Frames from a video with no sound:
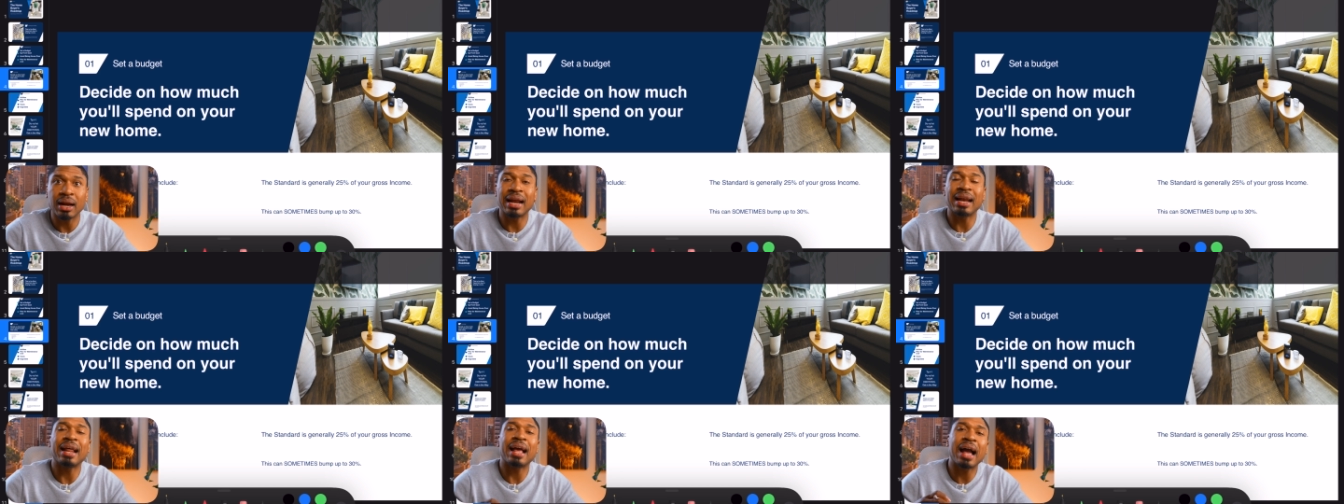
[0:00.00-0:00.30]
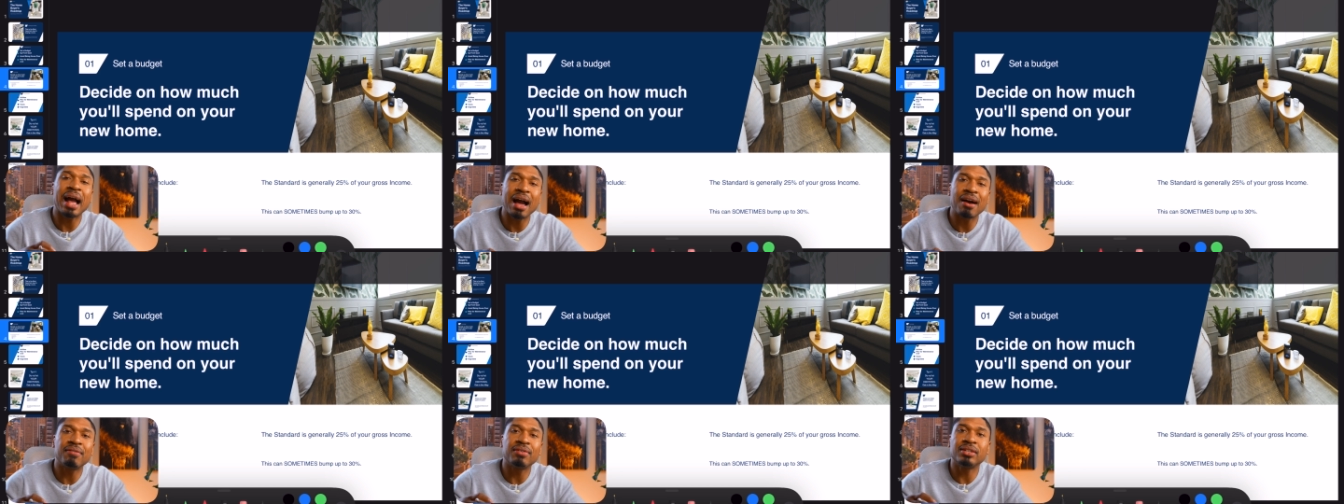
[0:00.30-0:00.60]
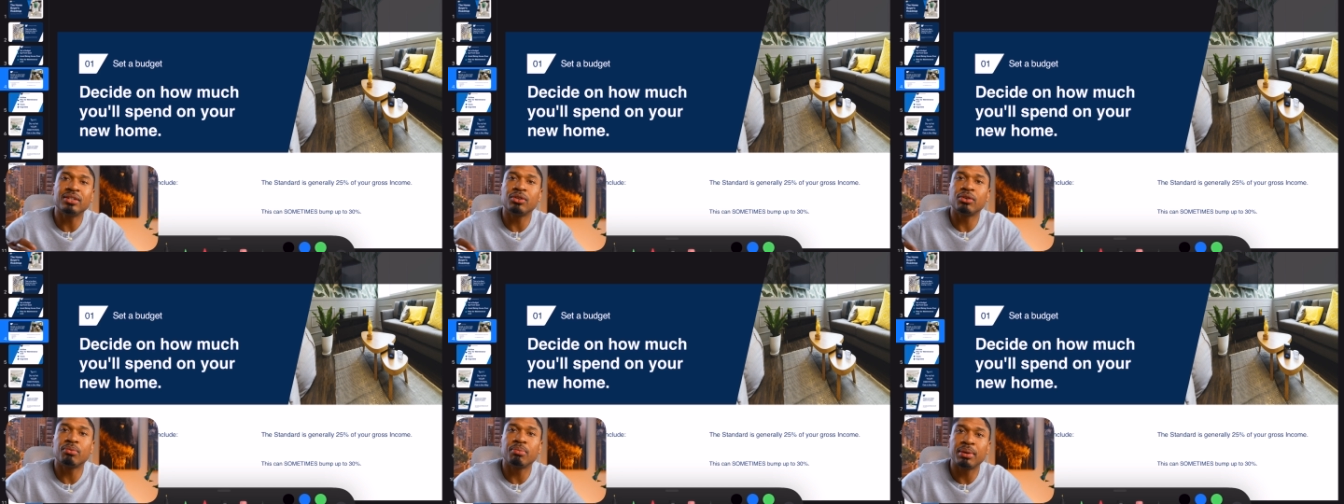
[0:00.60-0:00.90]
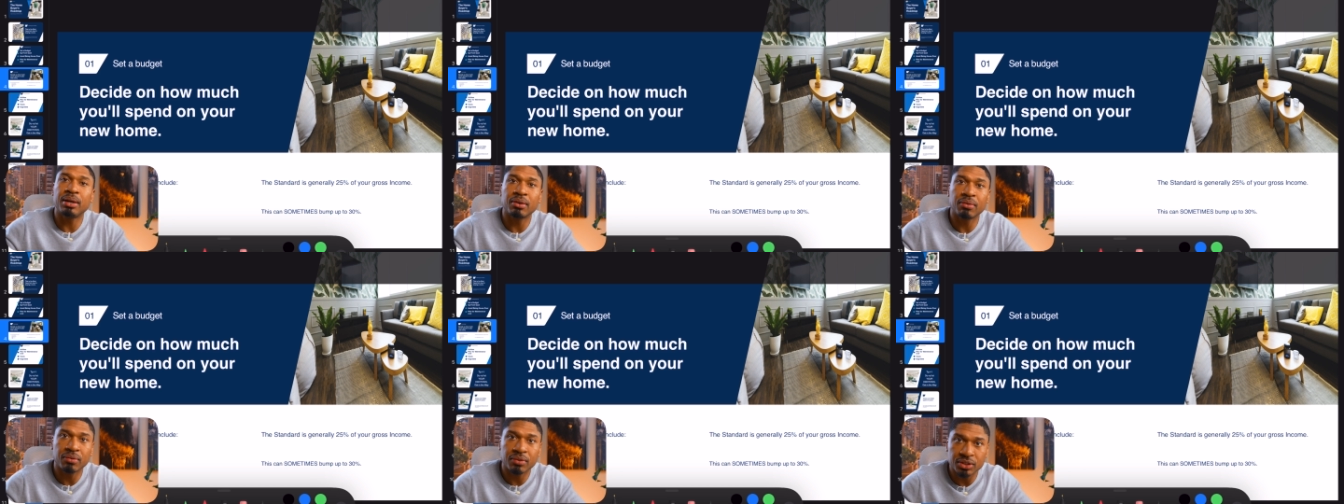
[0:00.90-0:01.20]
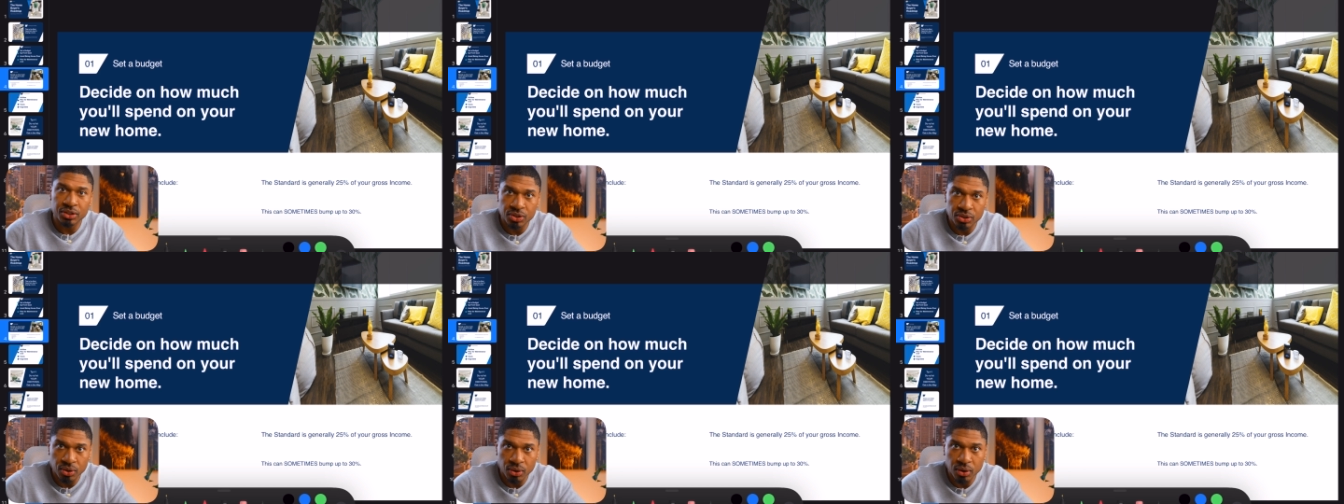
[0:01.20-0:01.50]
and have a little bit of
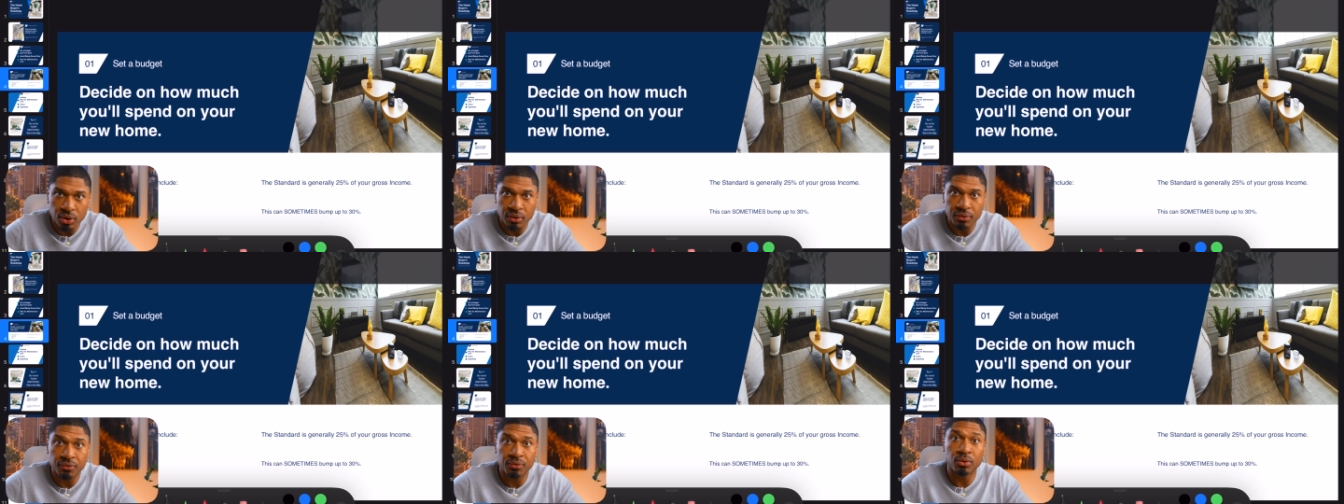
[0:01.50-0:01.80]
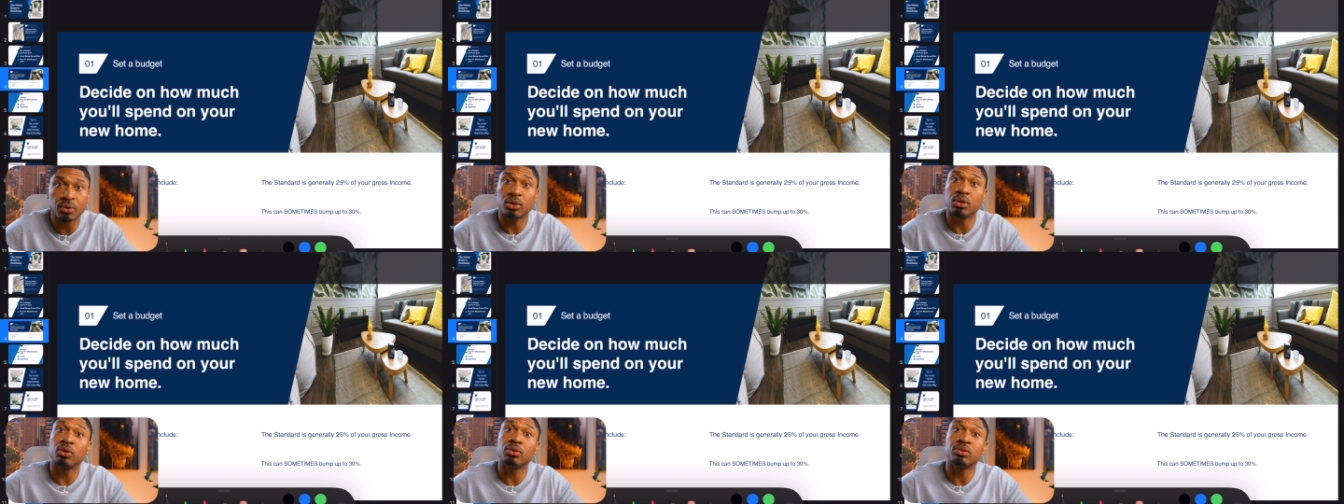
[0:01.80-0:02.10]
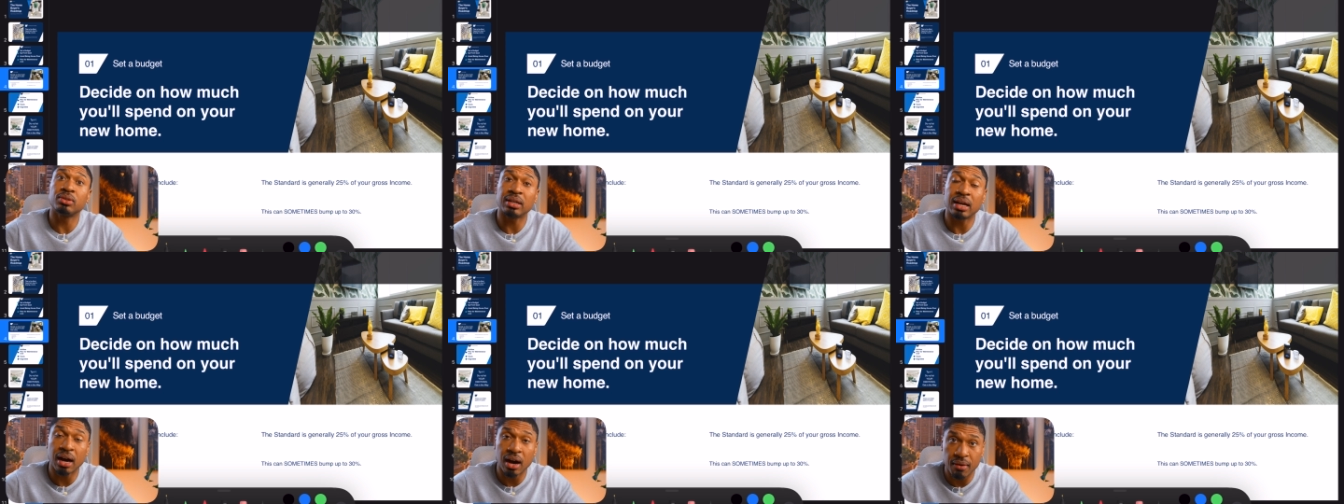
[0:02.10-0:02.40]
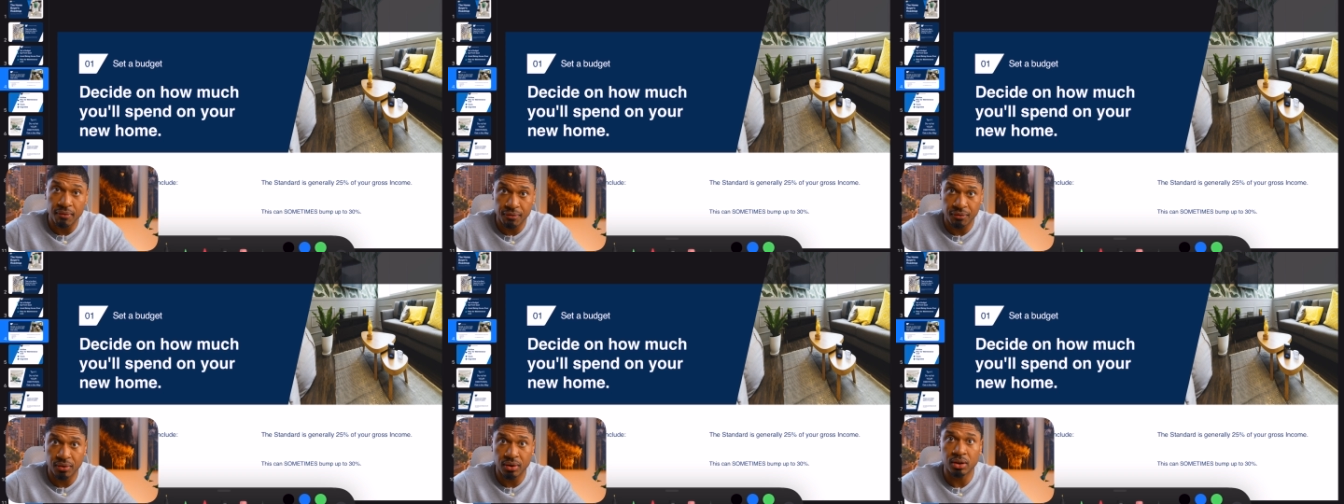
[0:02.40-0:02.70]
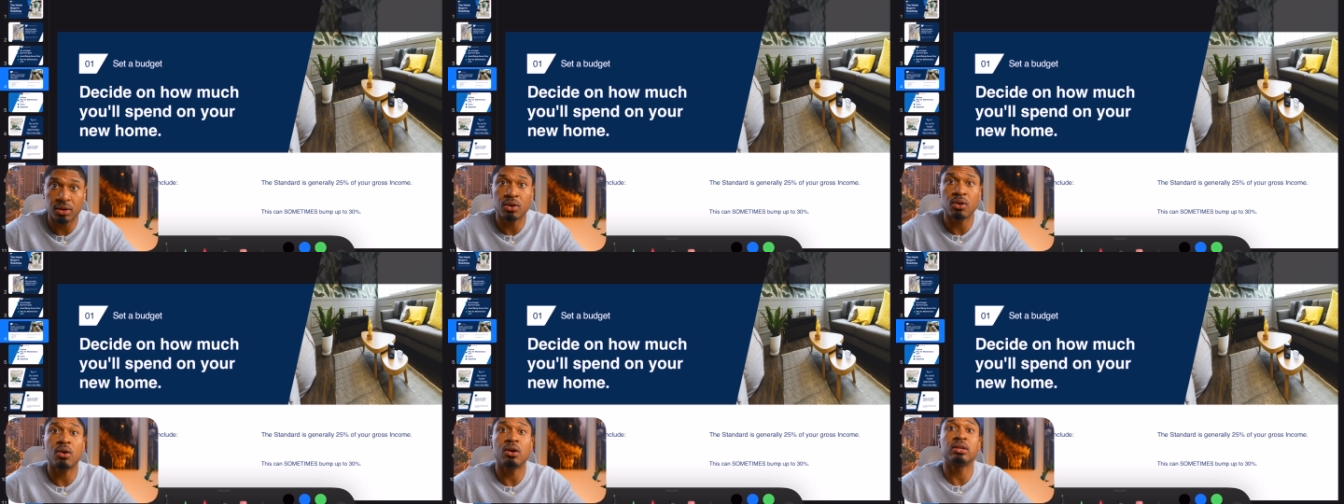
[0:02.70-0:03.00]
reserve for those
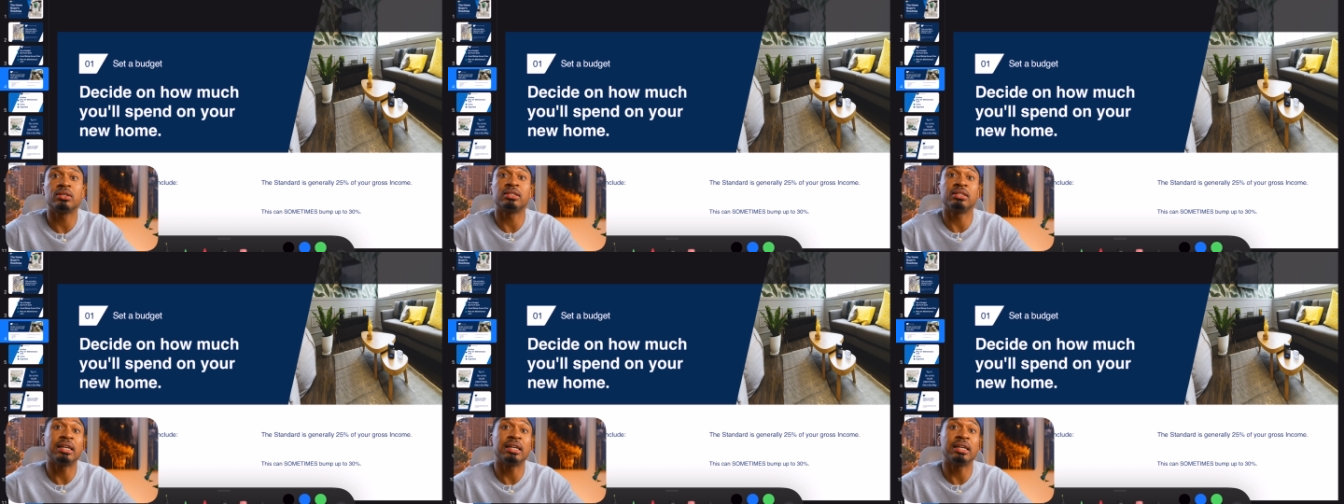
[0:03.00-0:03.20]
upfront costs,